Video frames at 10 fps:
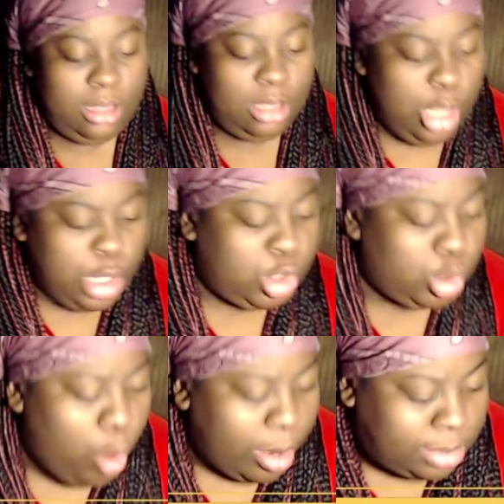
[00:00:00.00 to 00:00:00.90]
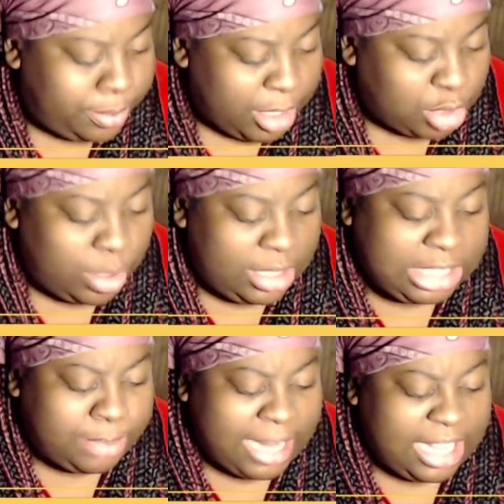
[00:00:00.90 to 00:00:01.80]
Squirt spitters released by
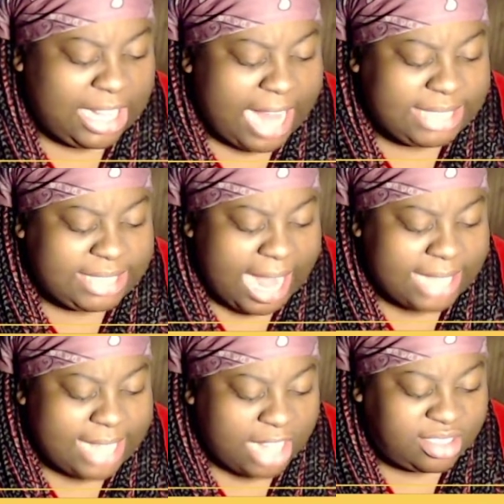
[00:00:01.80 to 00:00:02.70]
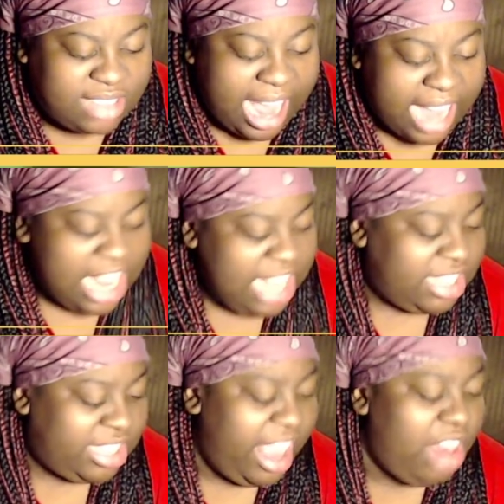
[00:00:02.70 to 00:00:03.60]
the glass eyes outside
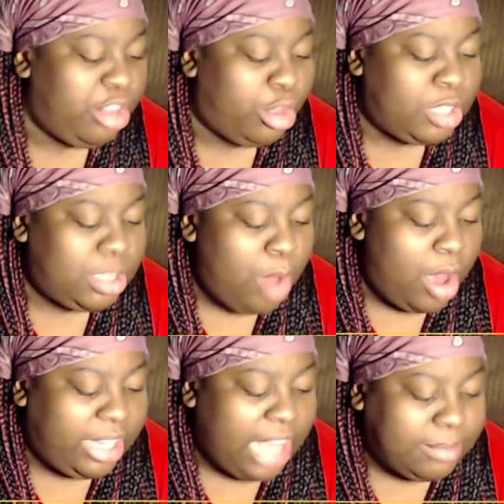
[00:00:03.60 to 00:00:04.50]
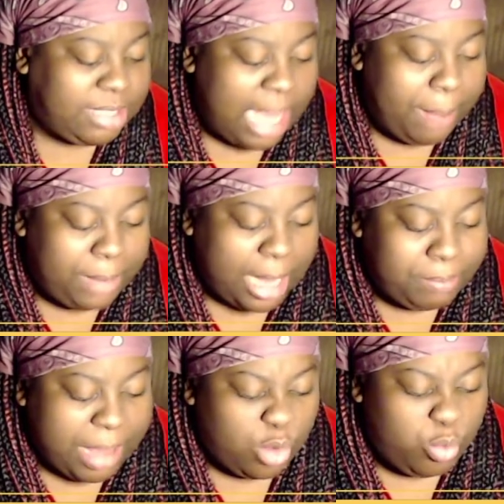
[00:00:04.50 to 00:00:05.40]
skidded through small gaps not blocked by the
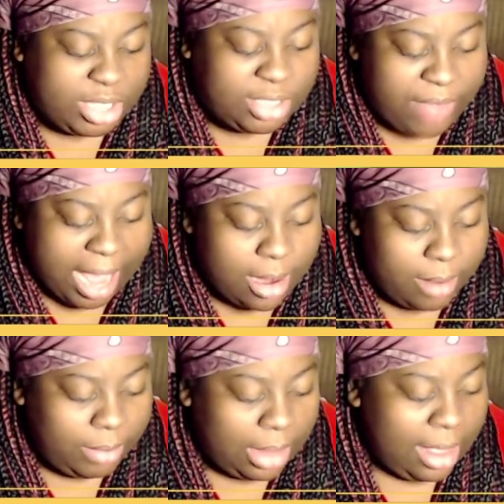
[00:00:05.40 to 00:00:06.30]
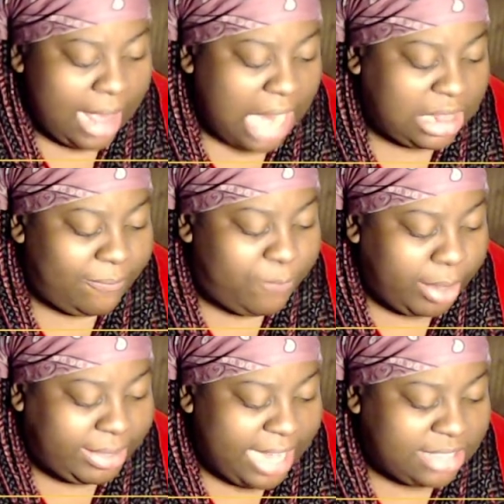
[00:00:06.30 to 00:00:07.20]
rook's fighter. Out the forked
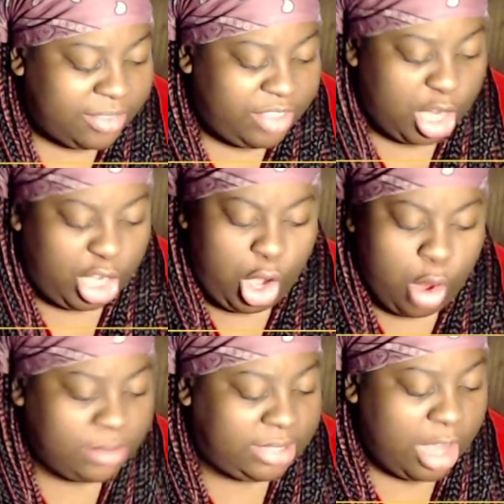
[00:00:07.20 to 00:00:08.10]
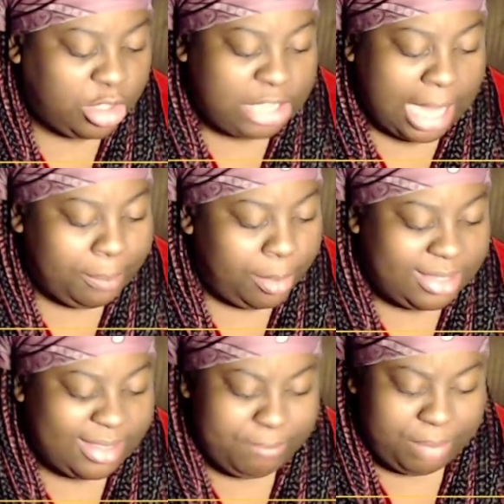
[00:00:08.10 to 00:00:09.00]
ends of their curled tails shot bullets of
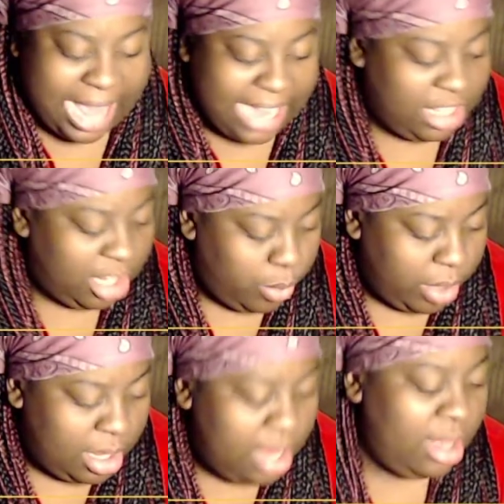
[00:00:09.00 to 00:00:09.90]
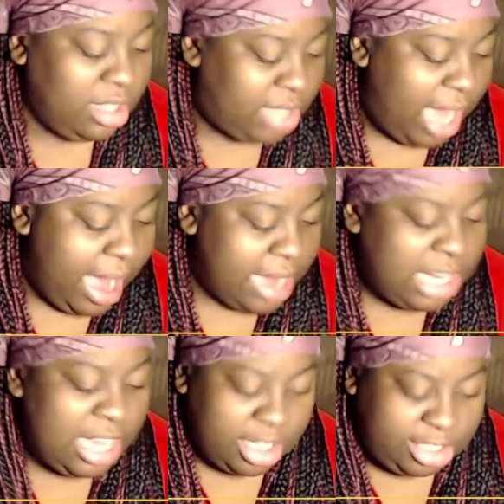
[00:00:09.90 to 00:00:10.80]
black liquid. Dodge, the
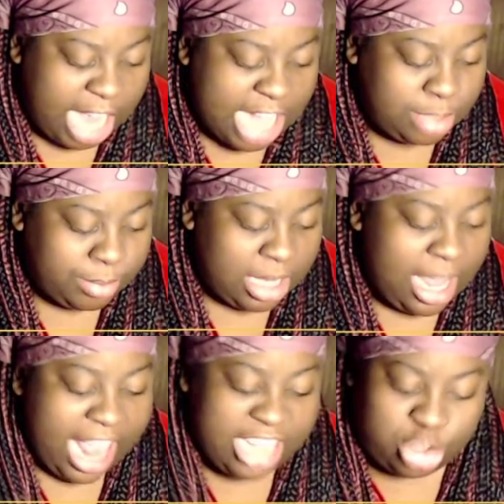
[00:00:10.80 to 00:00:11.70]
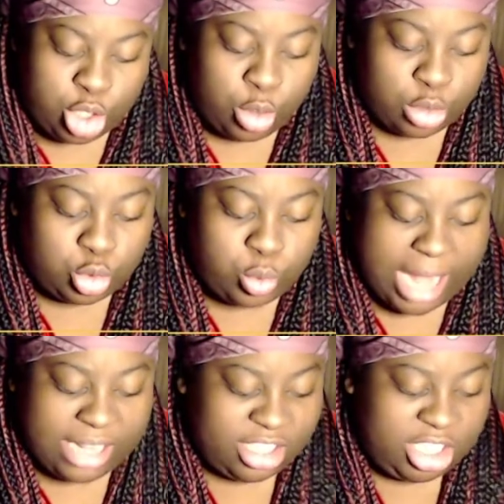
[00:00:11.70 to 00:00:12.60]
chessmen, and generals tried to
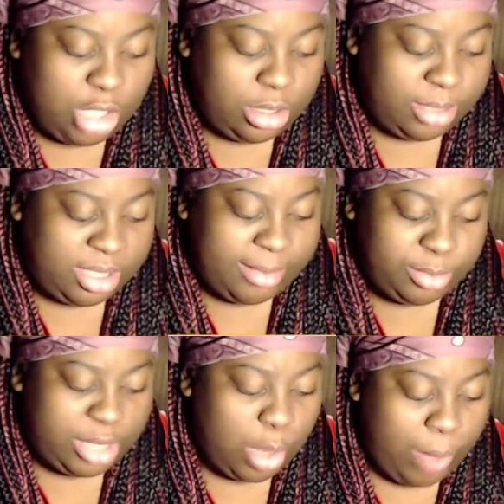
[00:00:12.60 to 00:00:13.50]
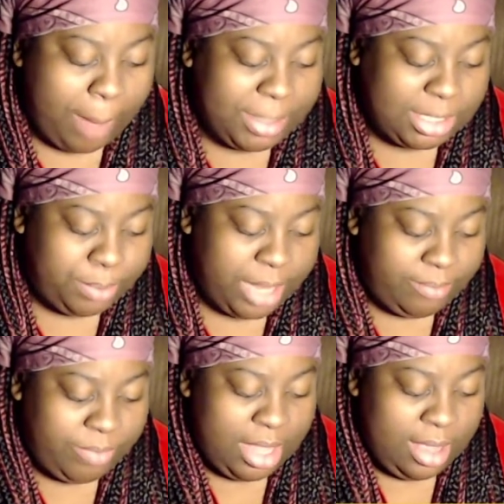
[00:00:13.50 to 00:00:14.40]
shield themselves with their weapons, but
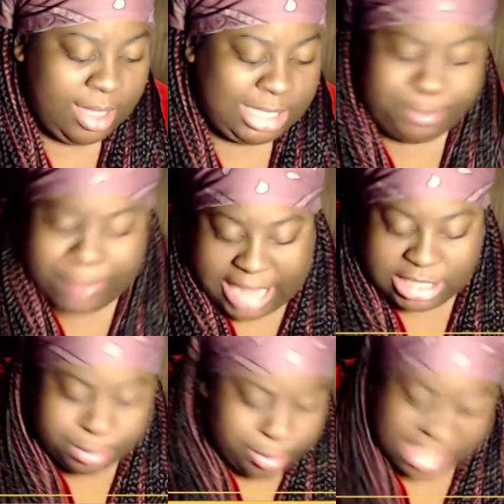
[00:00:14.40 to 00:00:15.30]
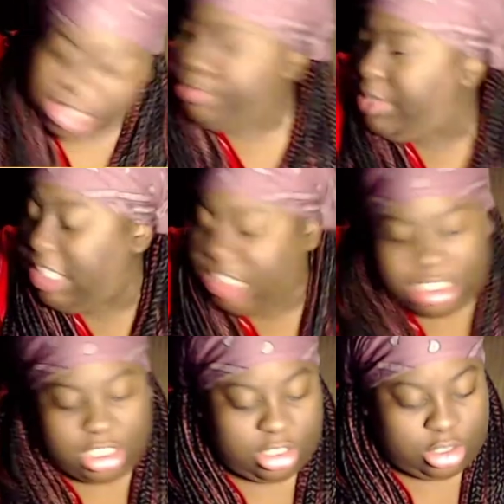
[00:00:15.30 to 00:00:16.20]
splat, spoink,
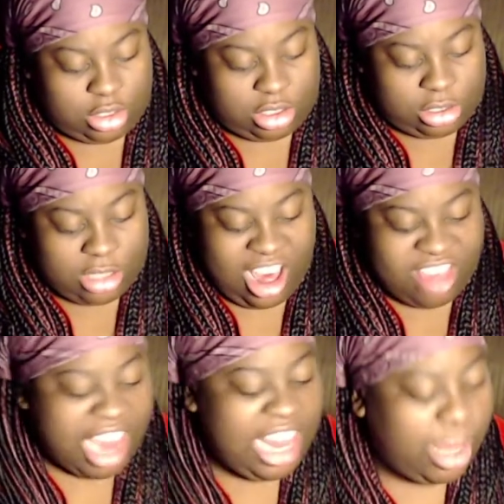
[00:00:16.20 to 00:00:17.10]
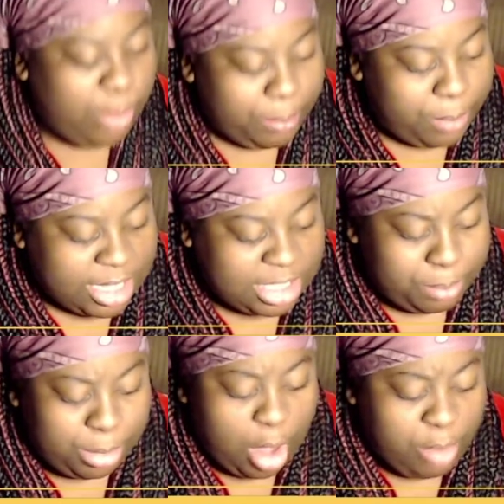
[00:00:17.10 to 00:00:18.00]
splish! The liquid bullets
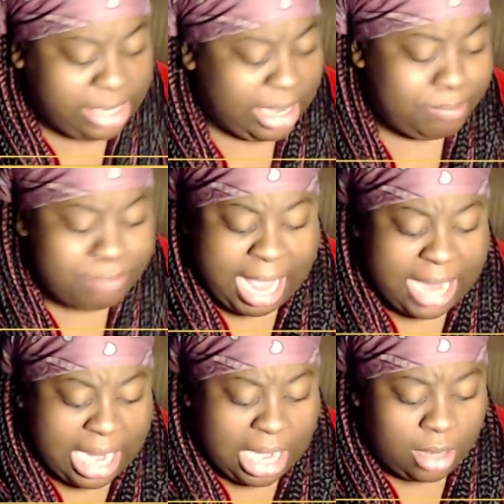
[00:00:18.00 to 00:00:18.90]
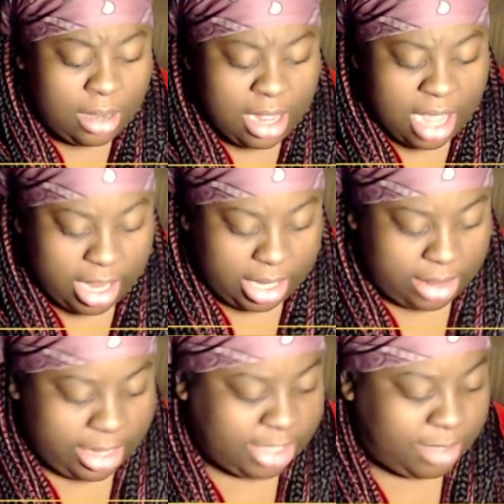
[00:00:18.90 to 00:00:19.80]
imploded in midair, hung in their
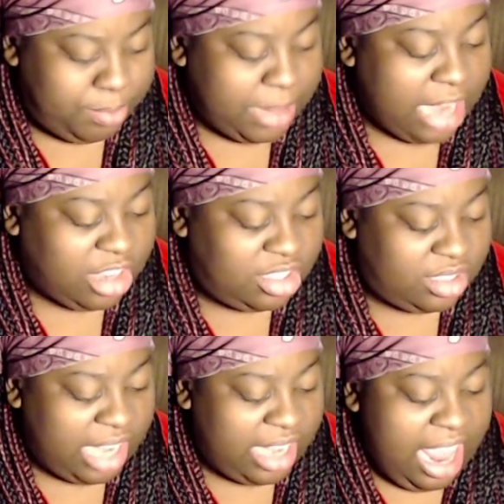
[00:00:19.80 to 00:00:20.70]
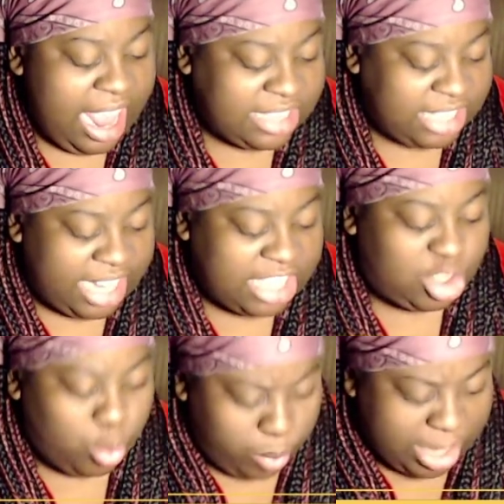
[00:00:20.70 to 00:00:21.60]
splattered state as against the
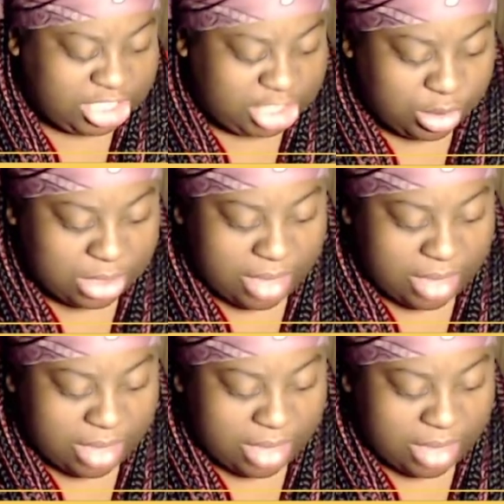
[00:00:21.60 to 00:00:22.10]
windshield of a